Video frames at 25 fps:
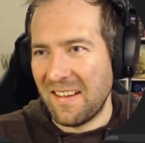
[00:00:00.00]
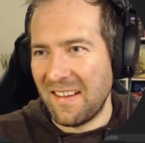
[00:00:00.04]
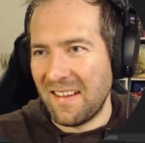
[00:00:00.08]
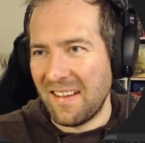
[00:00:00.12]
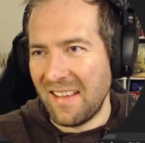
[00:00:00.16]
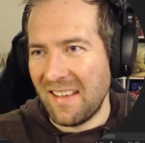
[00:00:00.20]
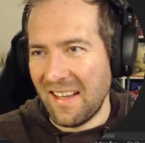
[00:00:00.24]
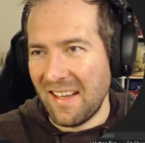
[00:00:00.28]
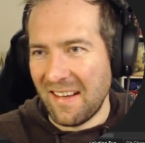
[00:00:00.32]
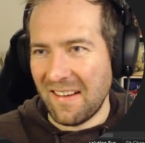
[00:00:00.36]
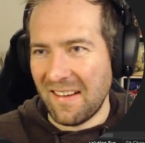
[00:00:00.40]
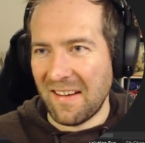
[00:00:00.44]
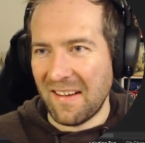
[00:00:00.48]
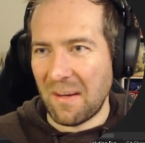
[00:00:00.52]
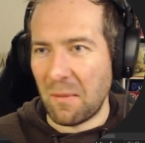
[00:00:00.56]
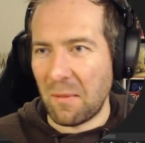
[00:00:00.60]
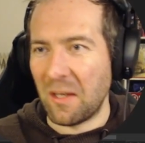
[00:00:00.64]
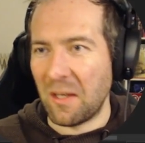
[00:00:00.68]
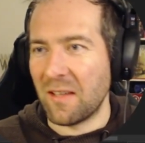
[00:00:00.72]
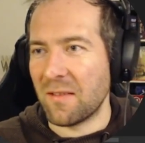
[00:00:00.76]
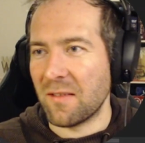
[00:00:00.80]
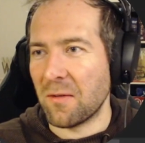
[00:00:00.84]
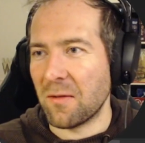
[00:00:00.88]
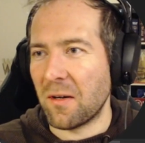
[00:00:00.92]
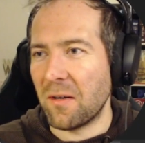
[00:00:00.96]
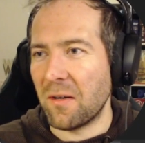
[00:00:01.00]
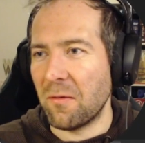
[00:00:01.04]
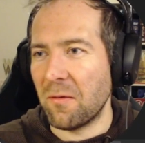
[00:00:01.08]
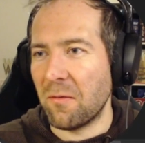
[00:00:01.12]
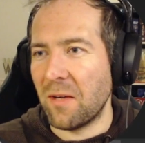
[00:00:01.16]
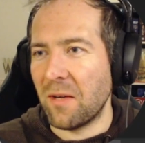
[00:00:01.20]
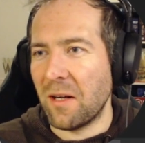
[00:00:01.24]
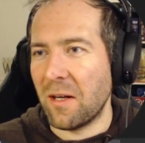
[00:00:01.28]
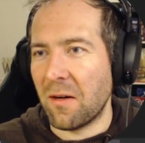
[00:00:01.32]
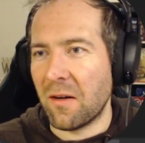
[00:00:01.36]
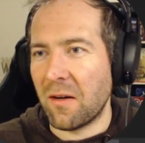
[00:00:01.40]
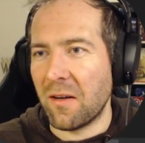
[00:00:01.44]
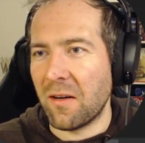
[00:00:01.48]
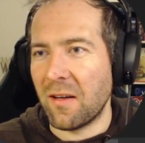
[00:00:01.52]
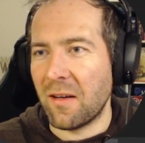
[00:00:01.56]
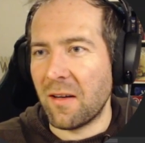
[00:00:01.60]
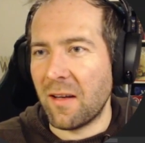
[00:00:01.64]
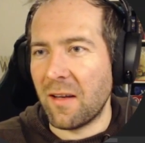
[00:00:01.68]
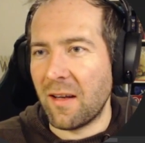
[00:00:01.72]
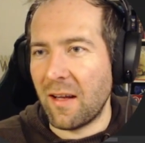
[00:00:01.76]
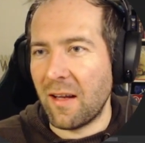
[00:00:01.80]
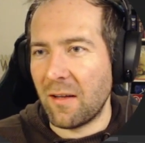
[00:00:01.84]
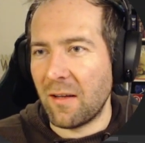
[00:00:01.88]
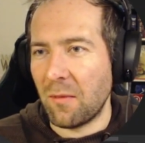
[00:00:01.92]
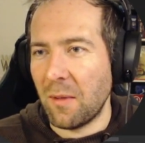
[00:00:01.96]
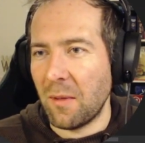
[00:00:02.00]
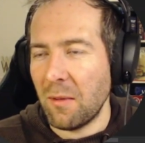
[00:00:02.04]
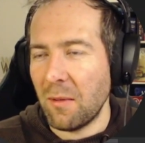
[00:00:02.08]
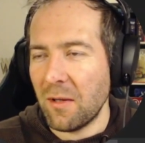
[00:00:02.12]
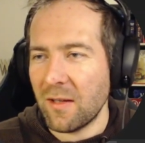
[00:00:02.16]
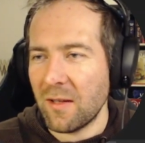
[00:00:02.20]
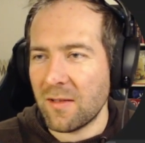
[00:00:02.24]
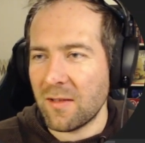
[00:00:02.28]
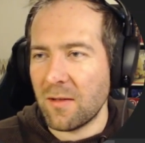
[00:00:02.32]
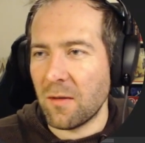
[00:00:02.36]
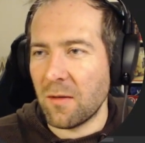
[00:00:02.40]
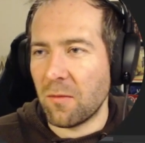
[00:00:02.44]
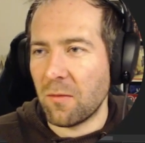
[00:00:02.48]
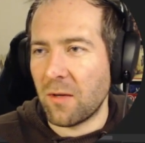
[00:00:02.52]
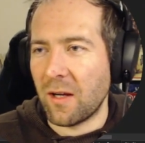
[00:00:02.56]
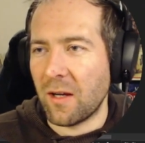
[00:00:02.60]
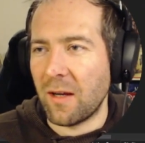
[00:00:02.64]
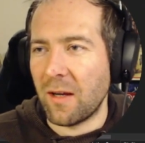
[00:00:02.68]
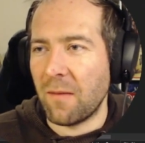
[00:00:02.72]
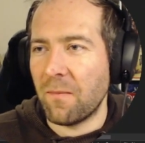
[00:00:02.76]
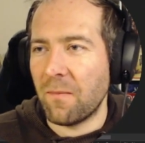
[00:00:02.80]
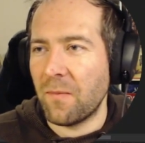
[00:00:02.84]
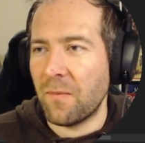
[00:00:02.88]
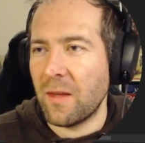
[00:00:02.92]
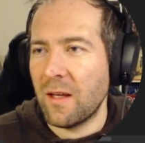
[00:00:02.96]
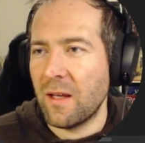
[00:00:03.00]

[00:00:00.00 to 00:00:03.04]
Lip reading: Yeah, I made this way harder than it had to be, but that's okay.